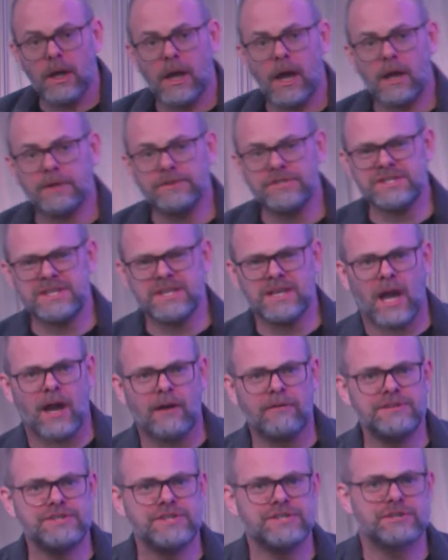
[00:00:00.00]
I just
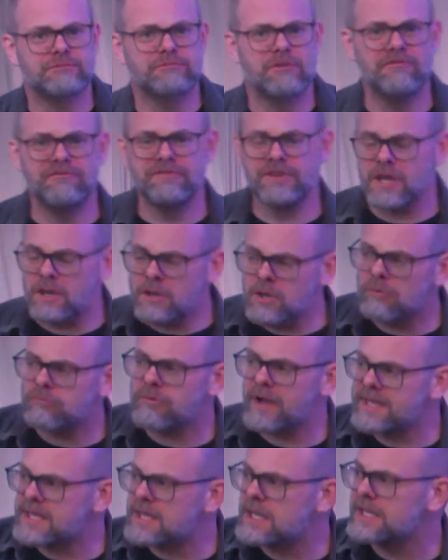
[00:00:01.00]
encourage you to review your
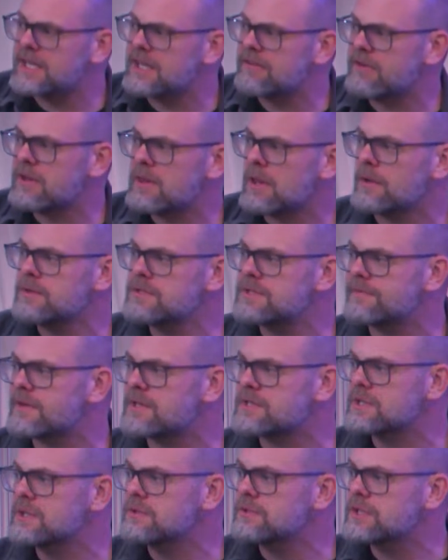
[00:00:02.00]
regular giving, those of
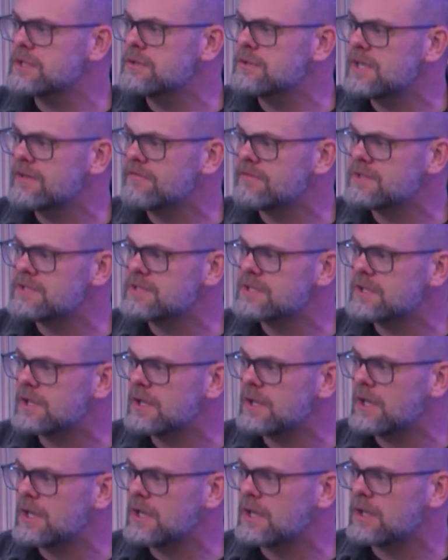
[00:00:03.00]
us who do give
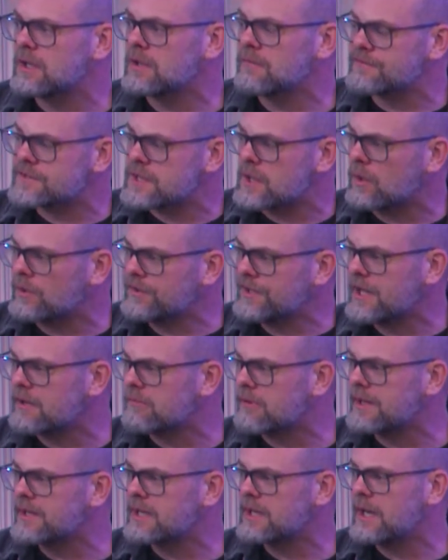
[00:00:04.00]
to God here
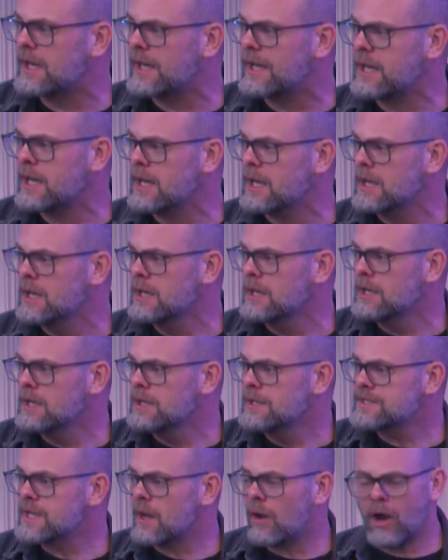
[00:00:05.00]
regularly.
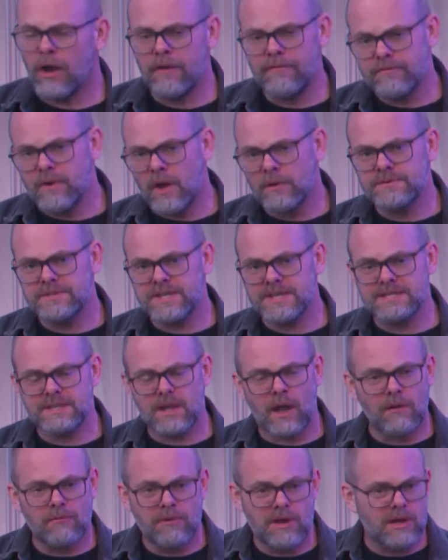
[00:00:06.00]
So I've noticed that
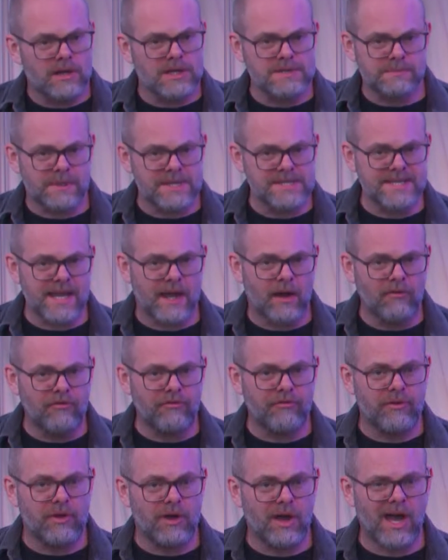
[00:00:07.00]
I realised
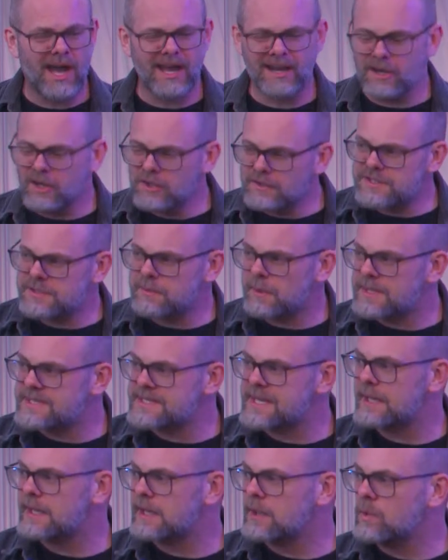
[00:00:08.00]
myself, I hadn't looked at my
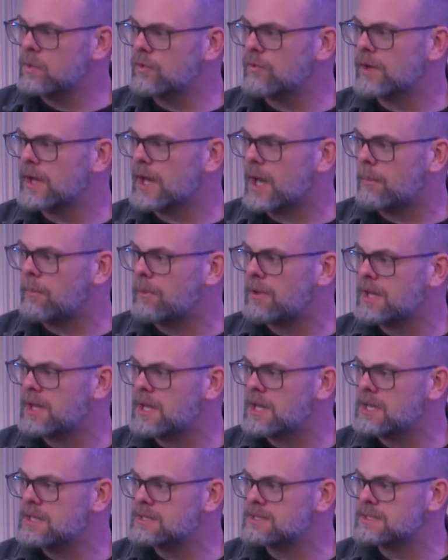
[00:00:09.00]
standing order in a couple of
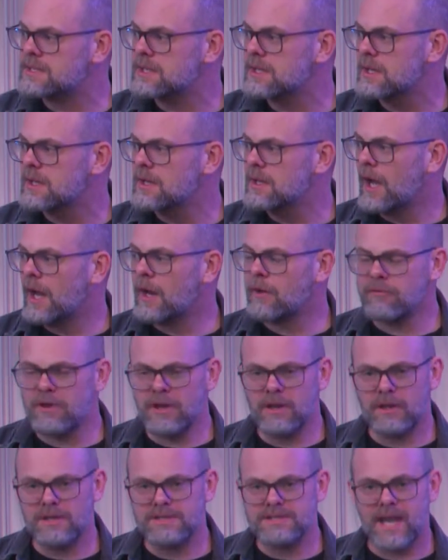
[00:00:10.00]
years, and I
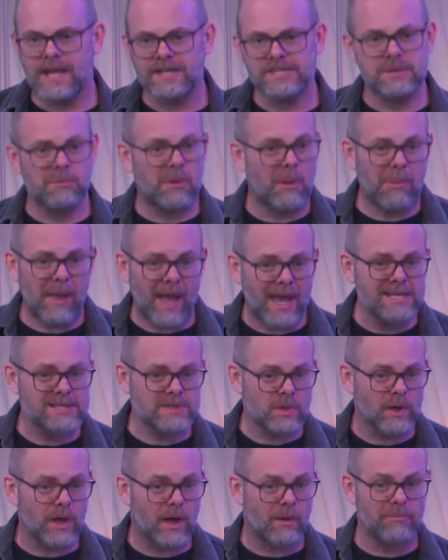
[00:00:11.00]
realised that actually my pay's
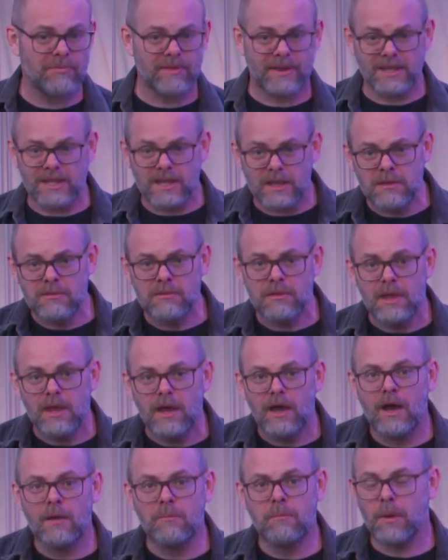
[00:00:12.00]
gone up, thank you.
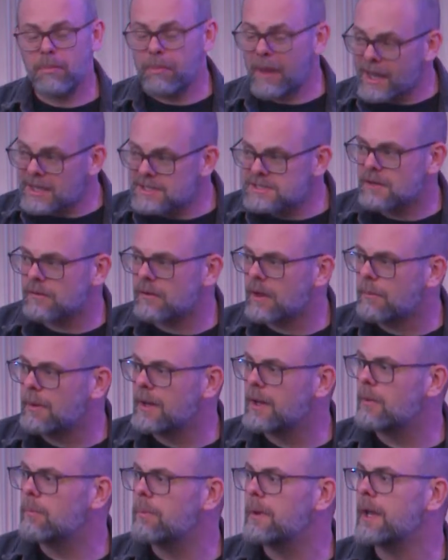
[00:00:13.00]
My pay's gone up a
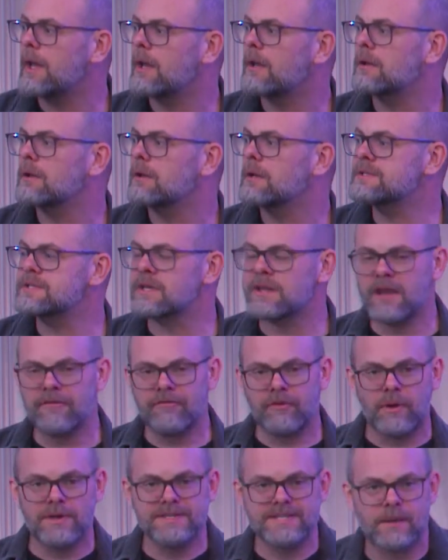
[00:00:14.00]
little bit. And so
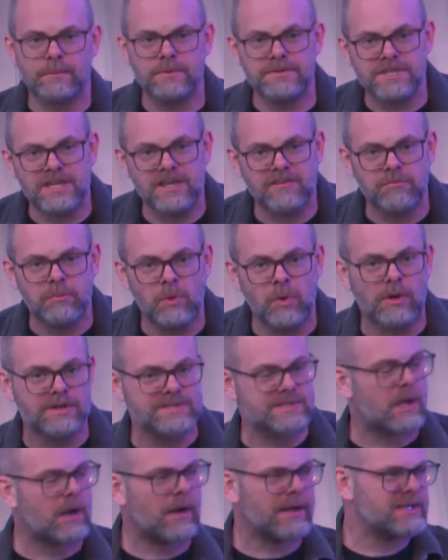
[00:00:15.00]
therefore I was able to give more. I was
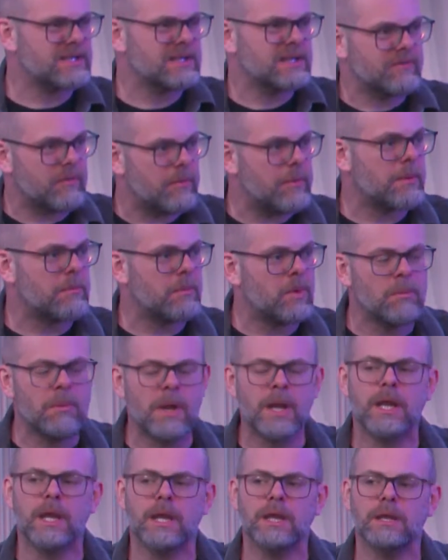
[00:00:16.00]
like, I can give a bit more
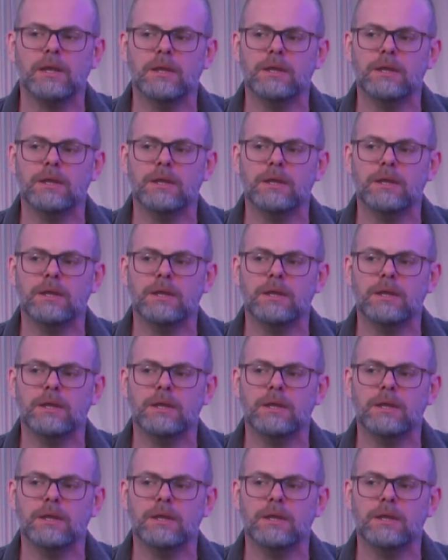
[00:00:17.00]
money.